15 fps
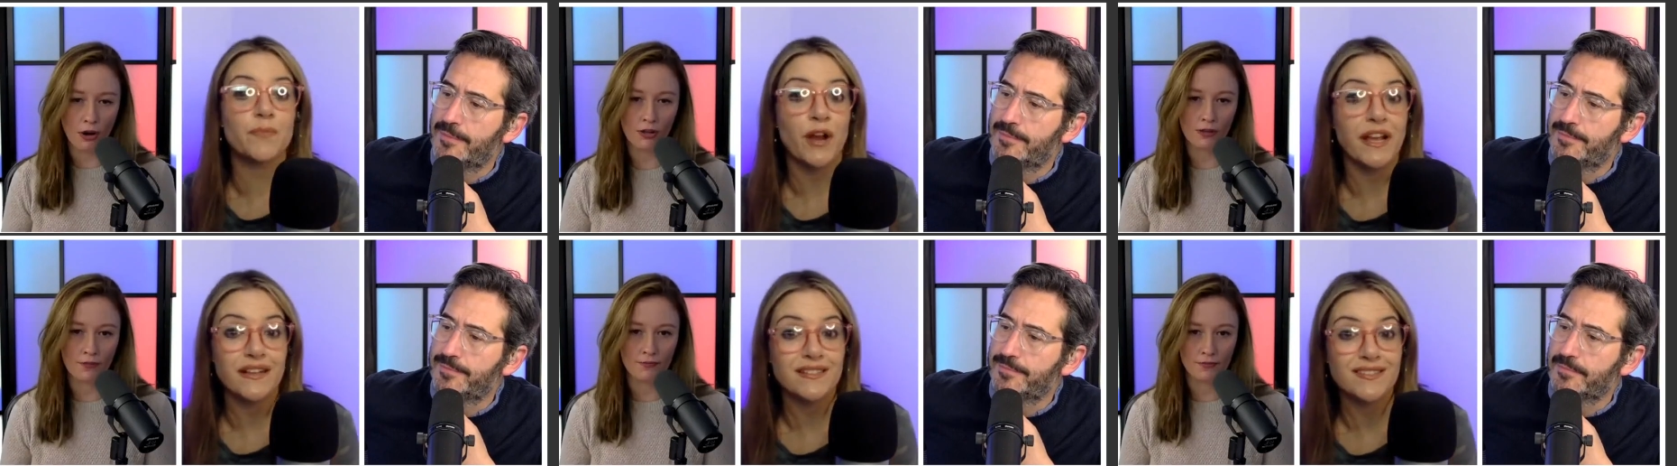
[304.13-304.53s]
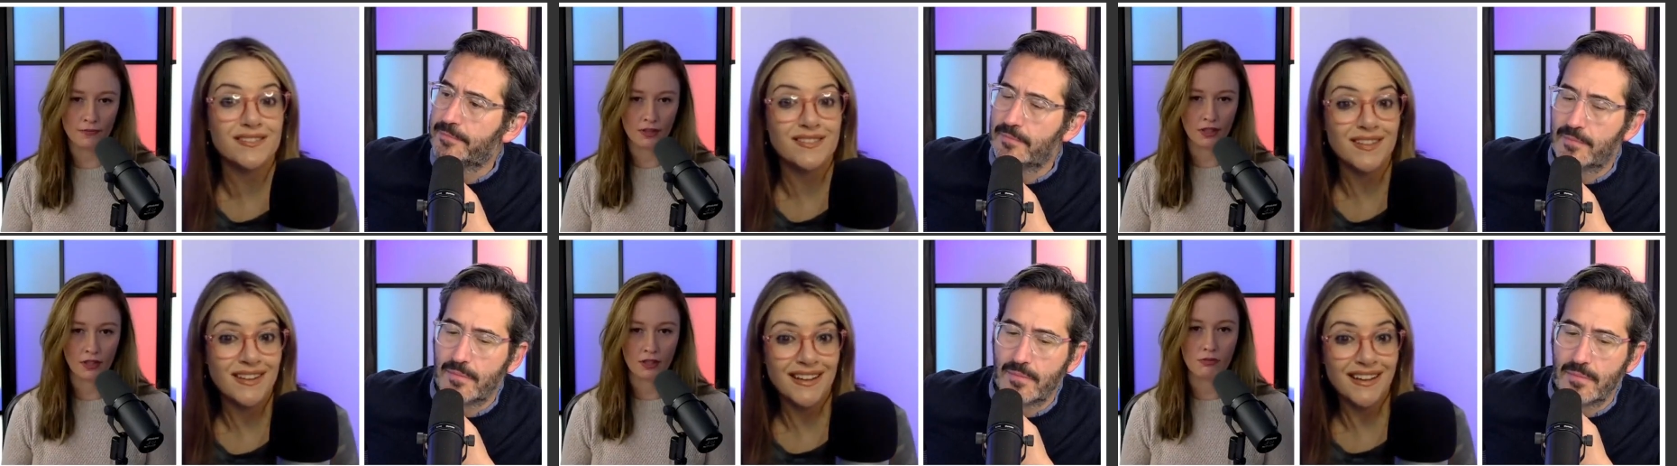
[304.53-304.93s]
Speaker 1: par- tax
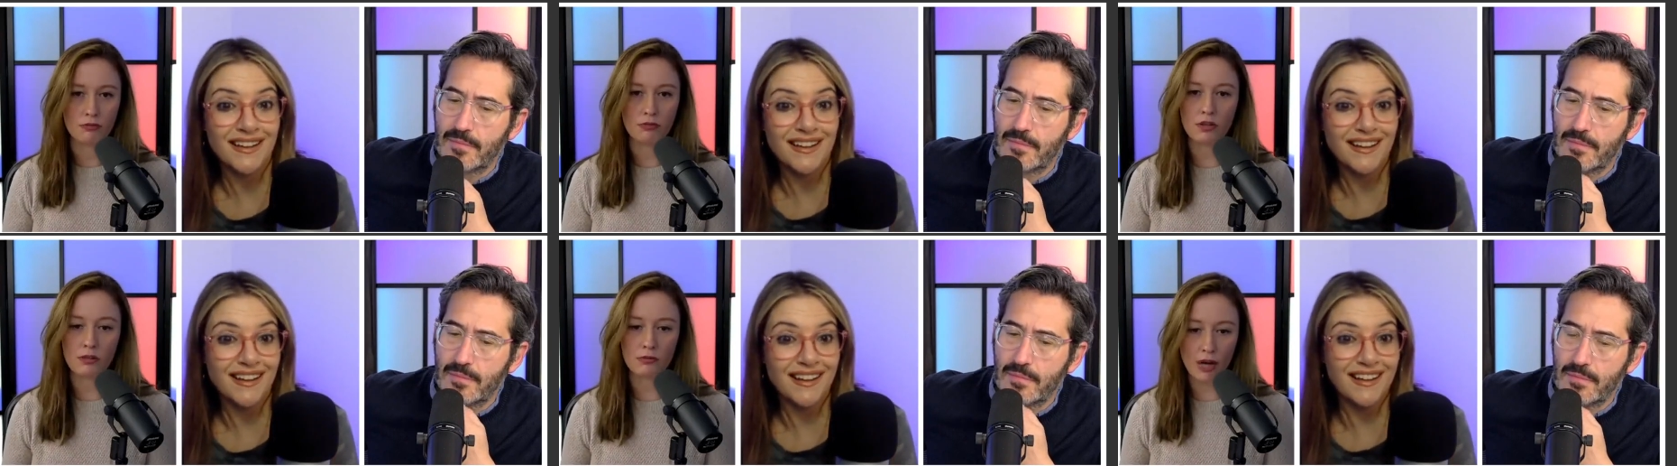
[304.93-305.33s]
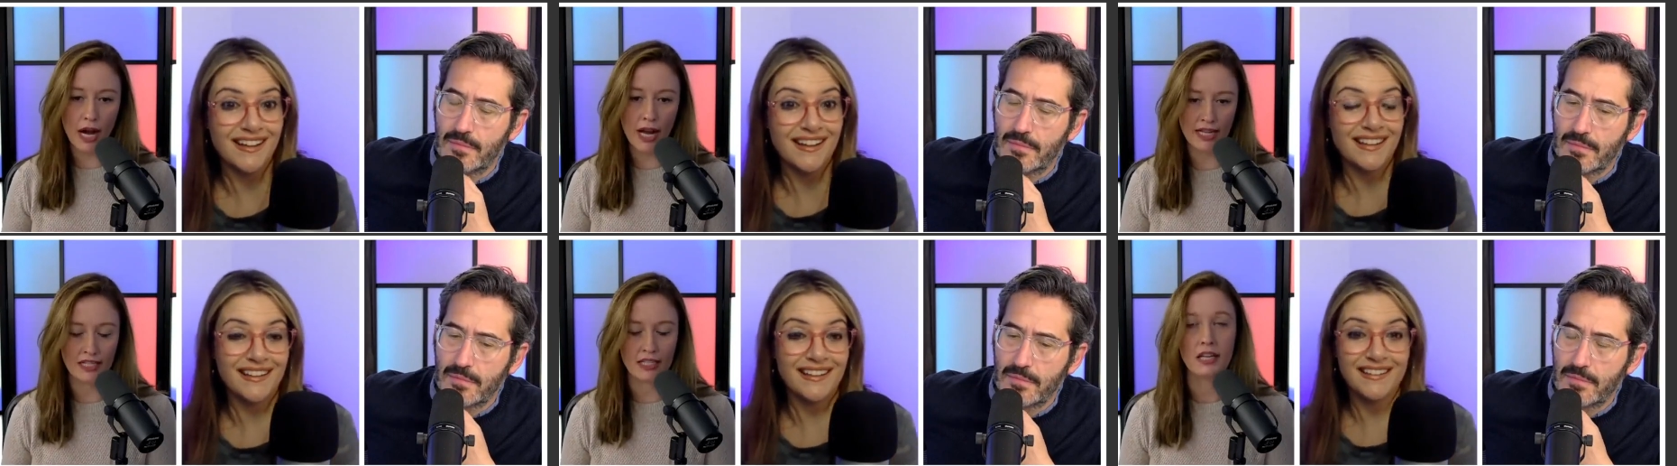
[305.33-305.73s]
breaks. R-
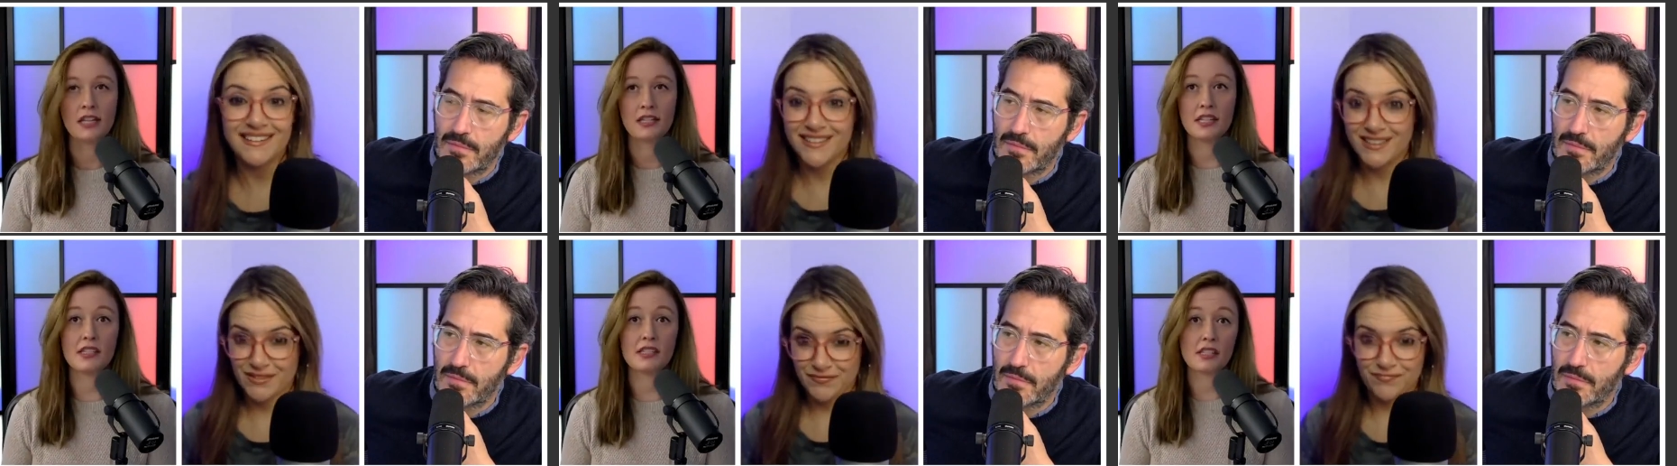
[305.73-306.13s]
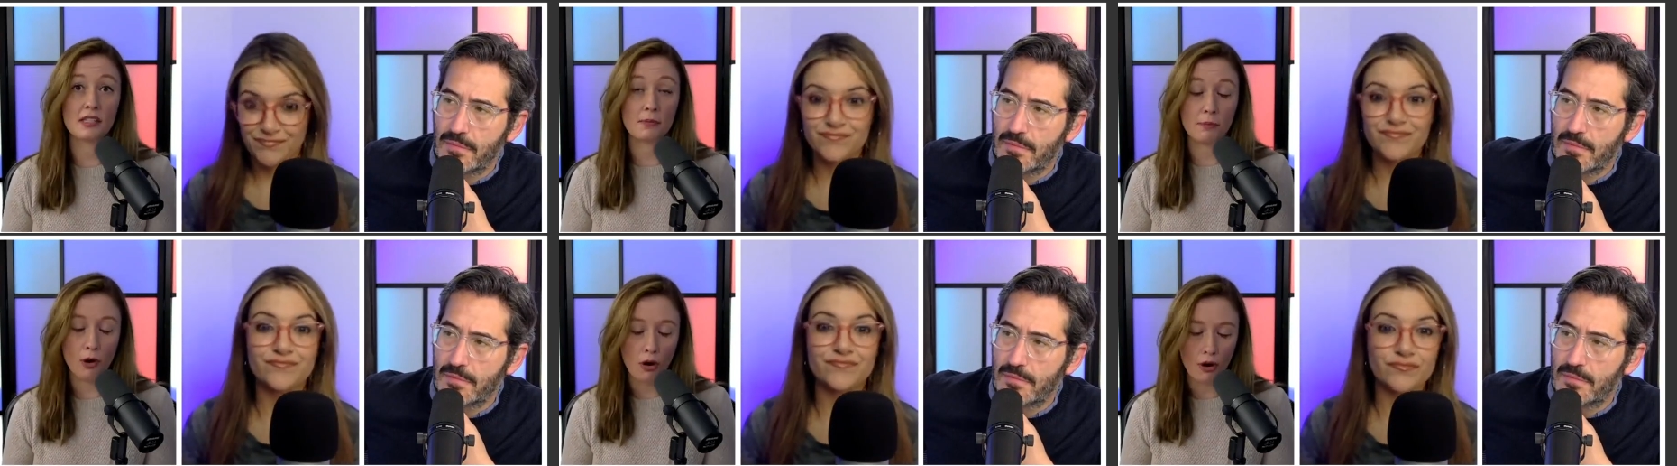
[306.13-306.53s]
right. This is a
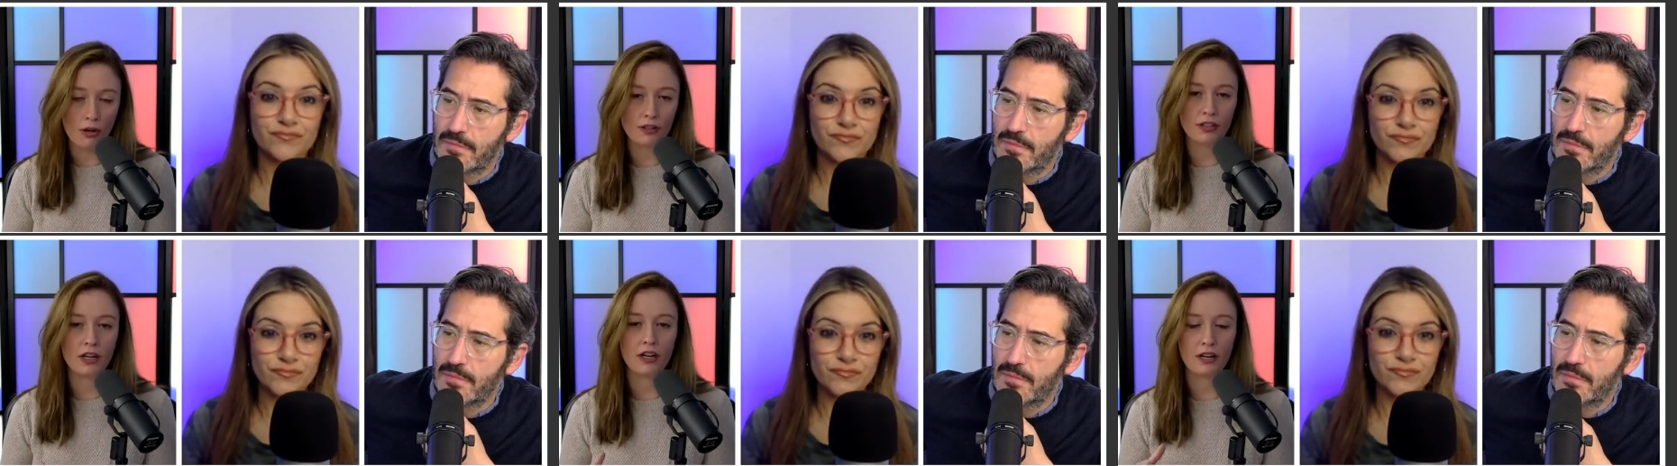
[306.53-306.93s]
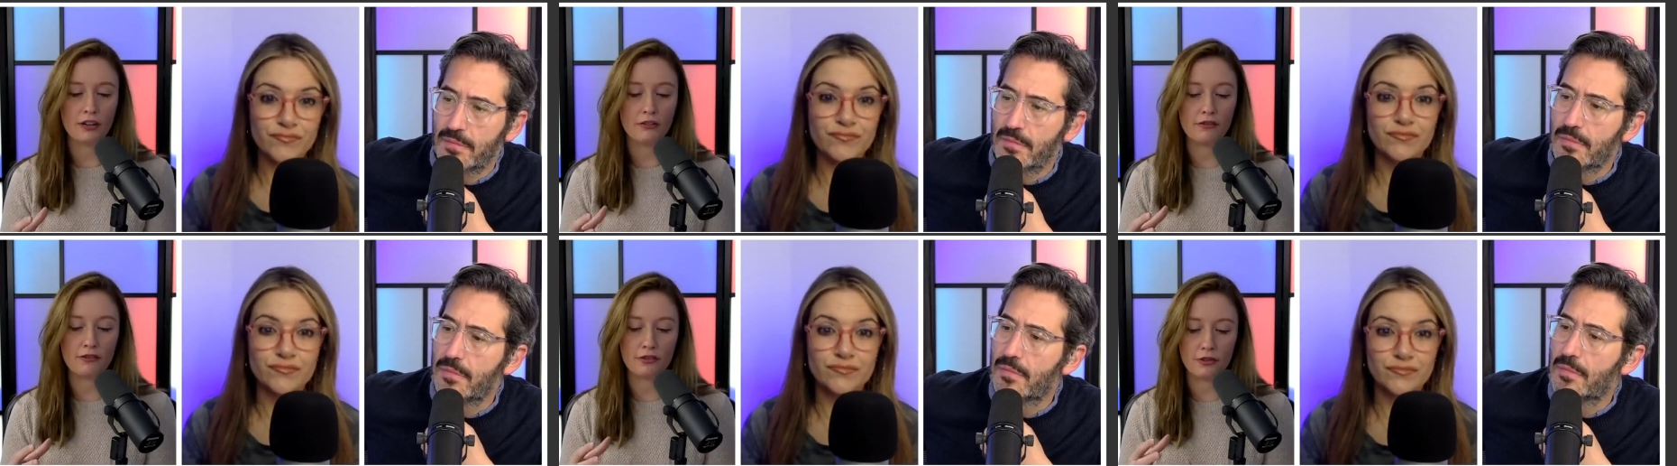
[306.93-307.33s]
part
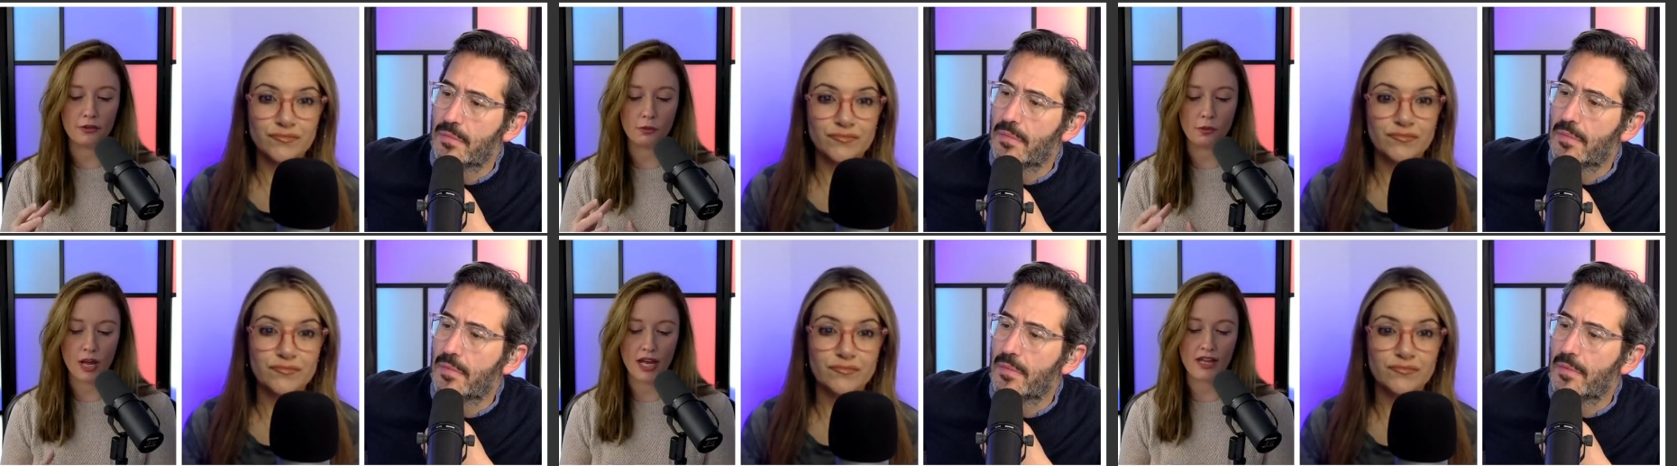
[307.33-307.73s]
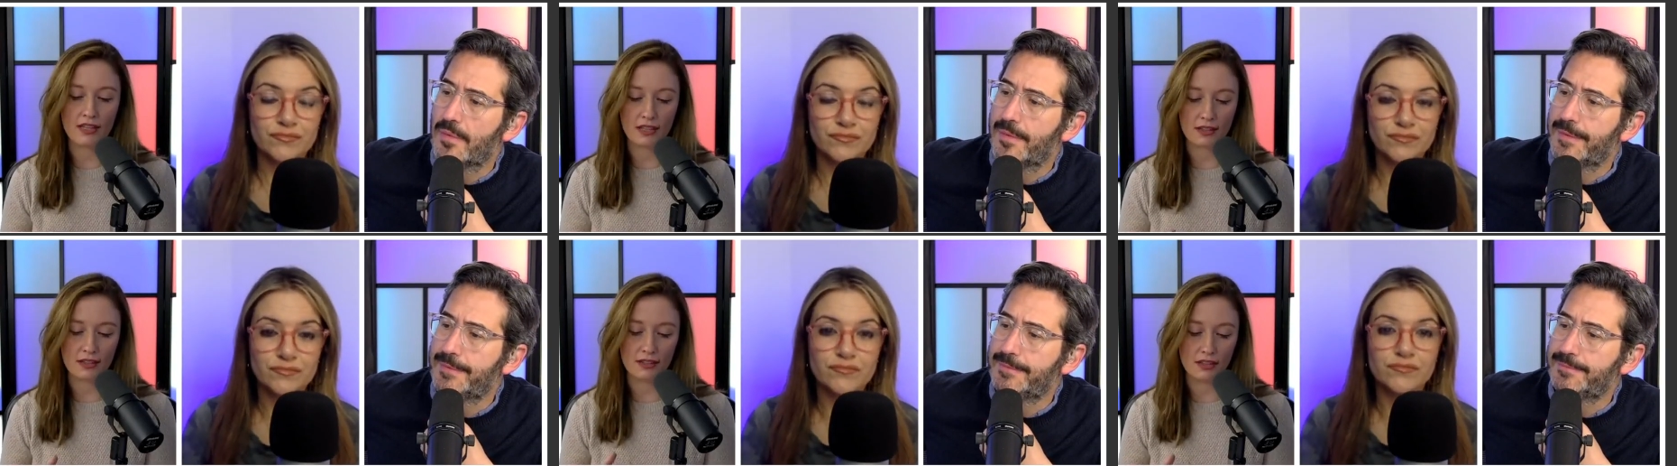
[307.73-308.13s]
of the way that,